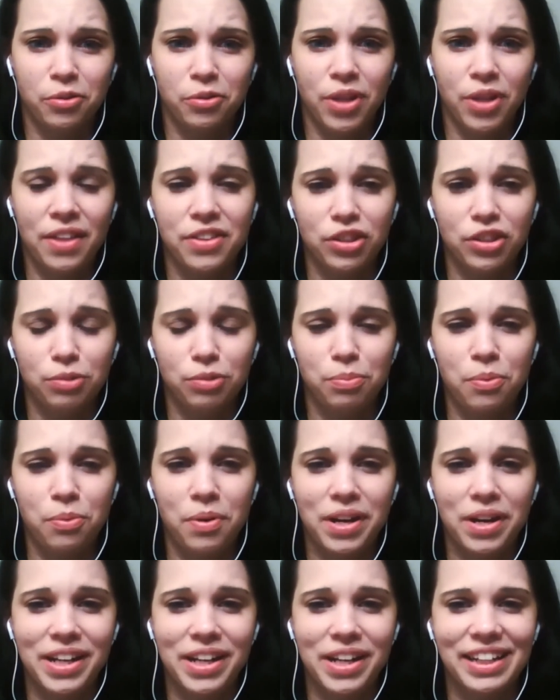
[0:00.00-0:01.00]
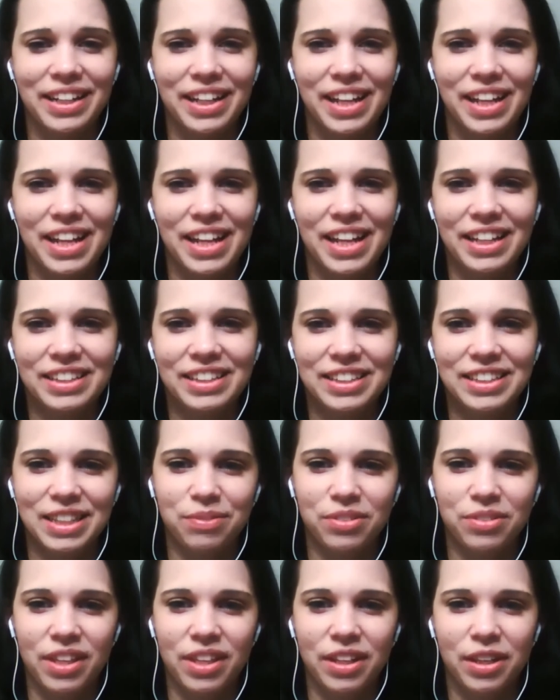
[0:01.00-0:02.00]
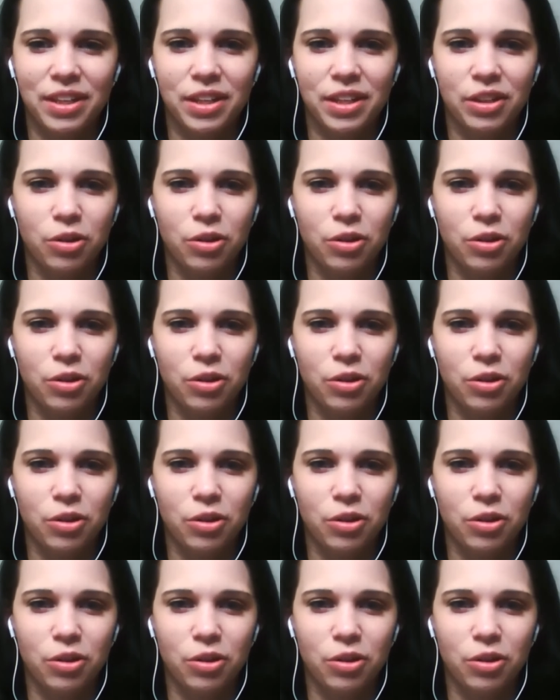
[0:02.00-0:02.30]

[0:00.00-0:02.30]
at this point, it seems like,